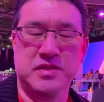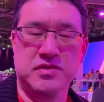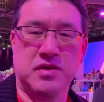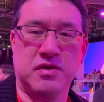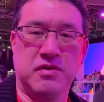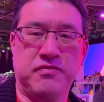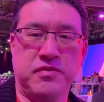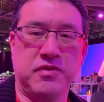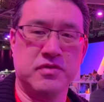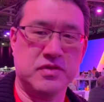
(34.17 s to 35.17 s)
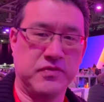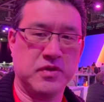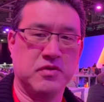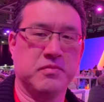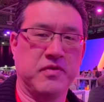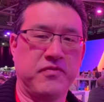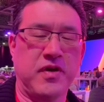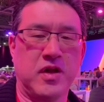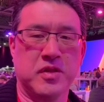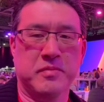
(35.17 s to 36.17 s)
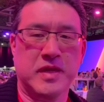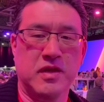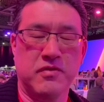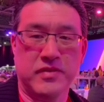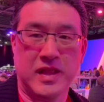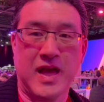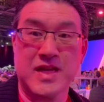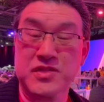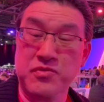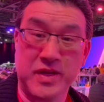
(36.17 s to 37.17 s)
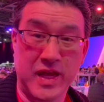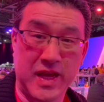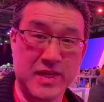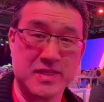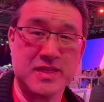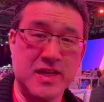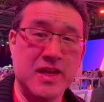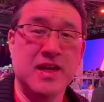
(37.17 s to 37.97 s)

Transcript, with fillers: And so, for those of you who have been following me over the last three days,